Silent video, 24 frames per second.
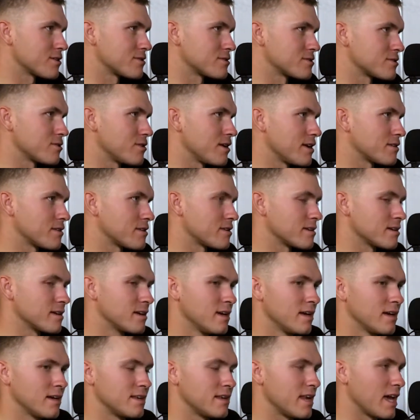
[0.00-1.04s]
so you have to
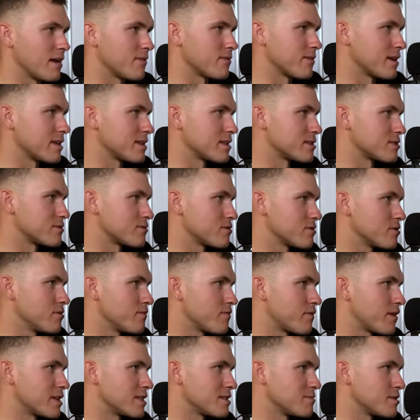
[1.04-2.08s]
navigate this room,
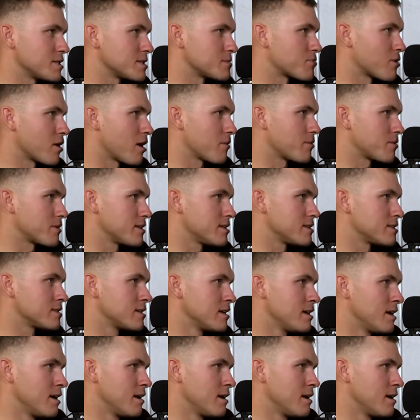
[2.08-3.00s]
find the best properties,